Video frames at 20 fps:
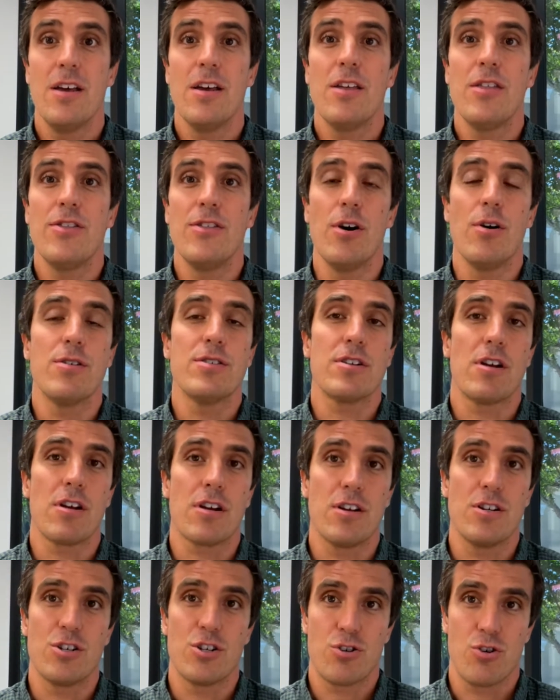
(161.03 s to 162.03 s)
Those are
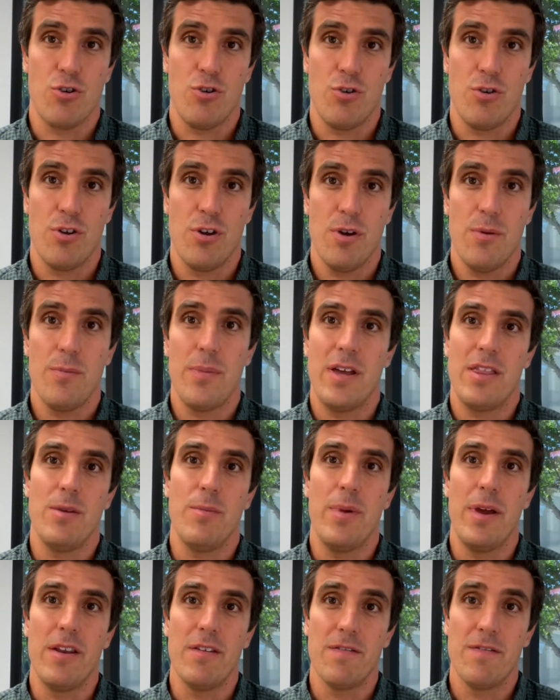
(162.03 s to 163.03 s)
controlled by the
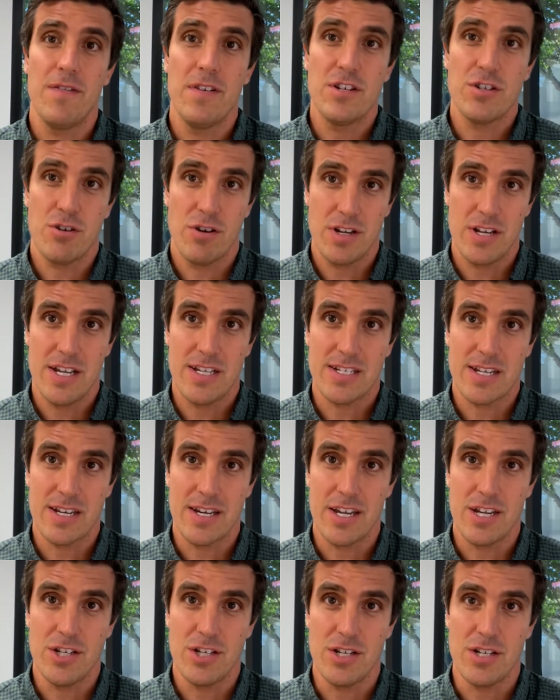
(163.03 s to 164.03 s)
beneficiary
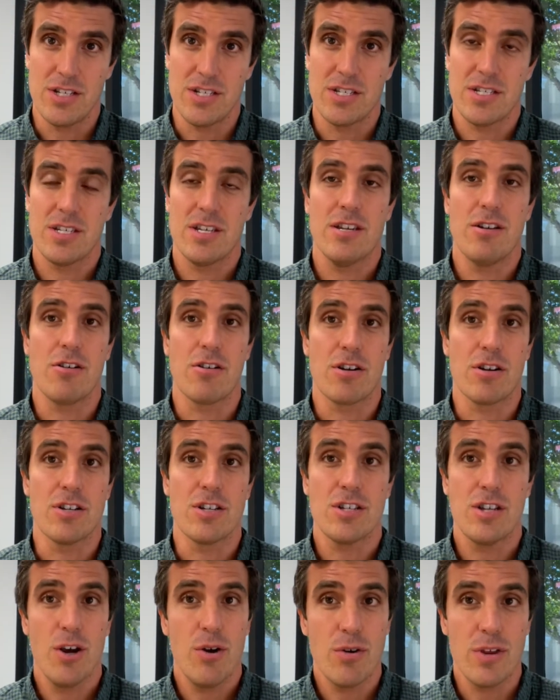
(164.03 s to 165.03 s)
designations your
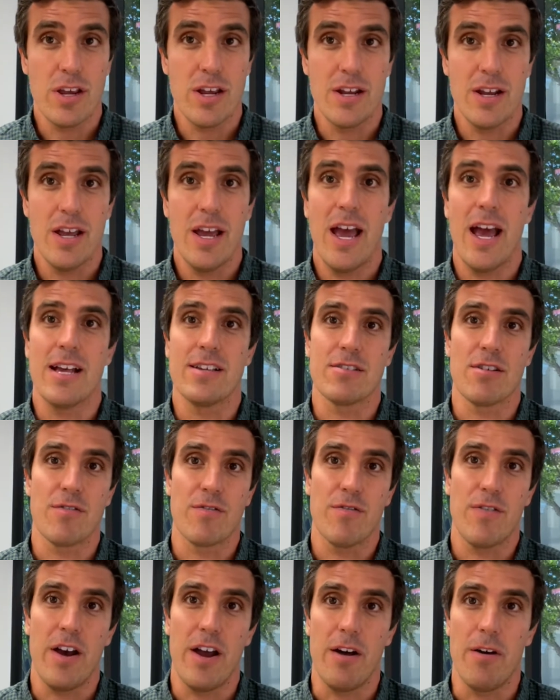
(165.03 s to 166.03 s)
custodian has on
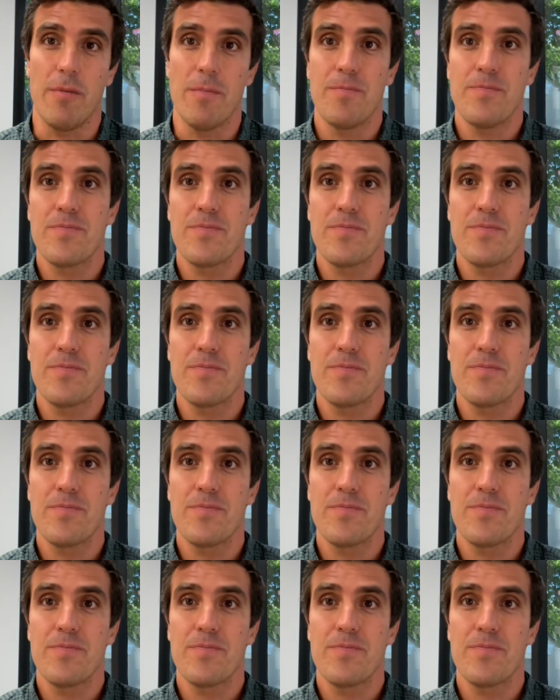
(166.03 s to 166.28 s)
file.